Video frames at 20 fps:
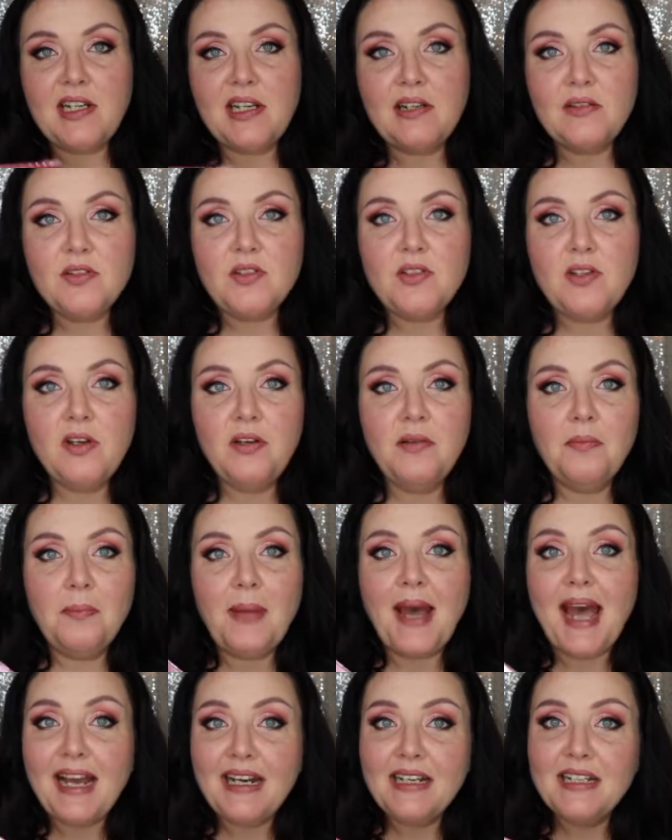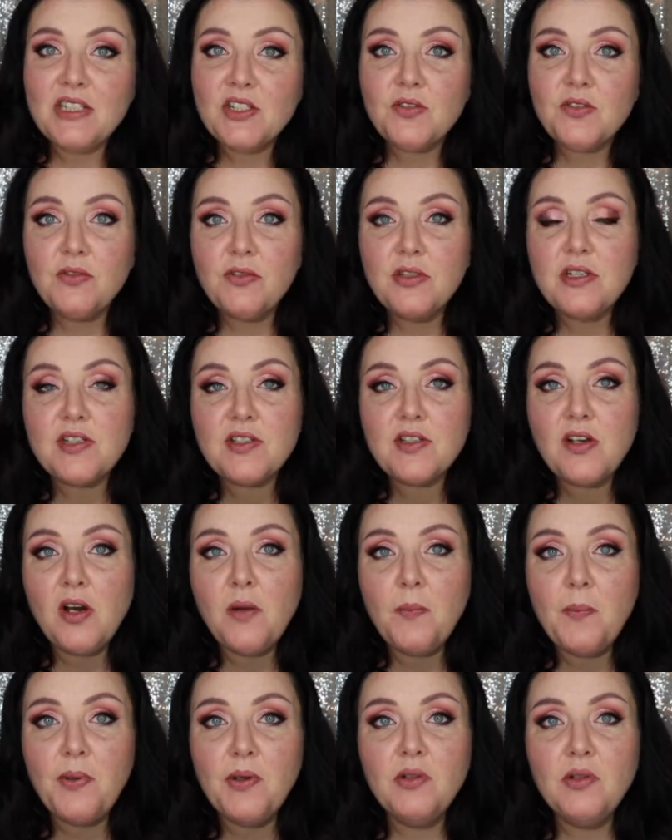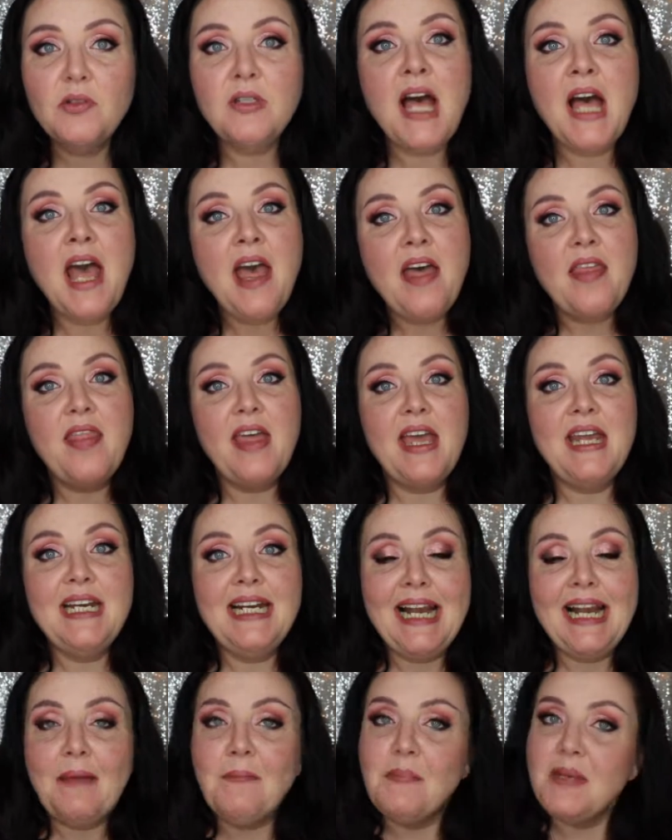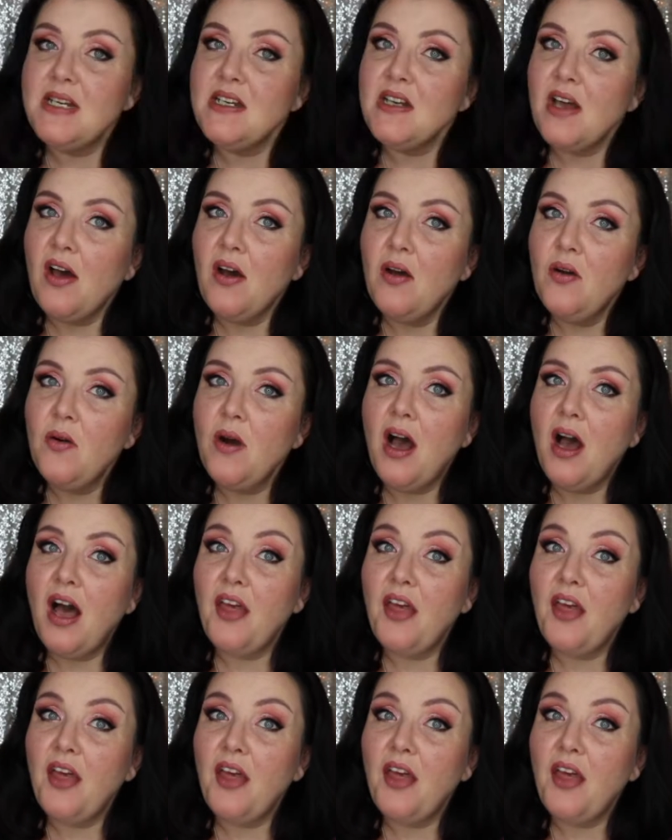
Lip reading: out certain palettes for example, then let me know.